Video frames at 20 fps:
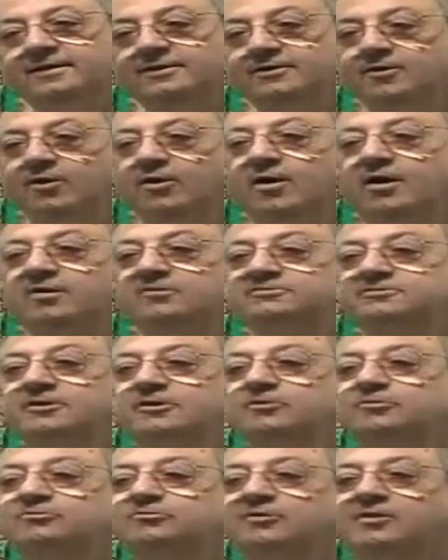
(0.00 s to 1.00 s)
Now,
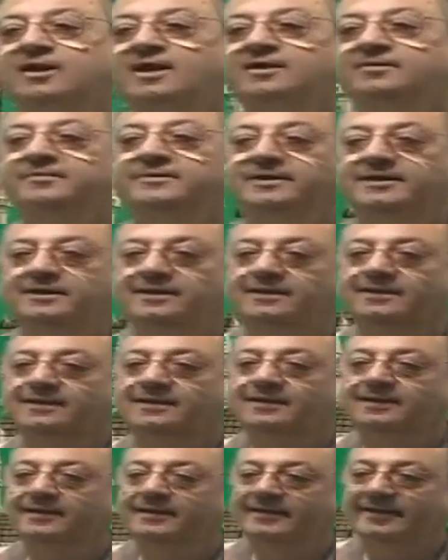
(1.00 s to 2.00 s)
Aktharu
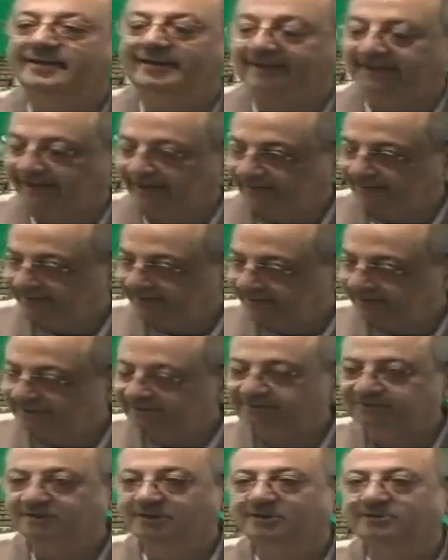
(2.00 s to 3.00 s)
here it
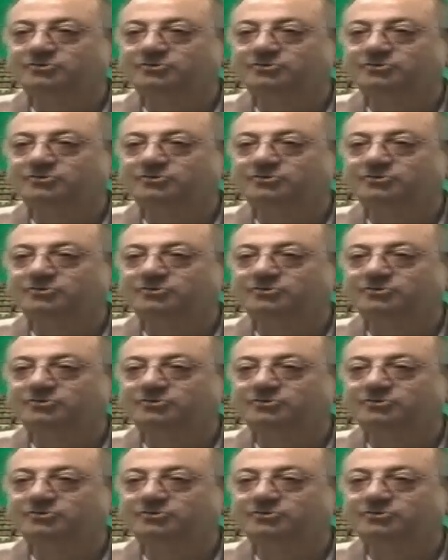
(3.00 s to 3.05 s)
is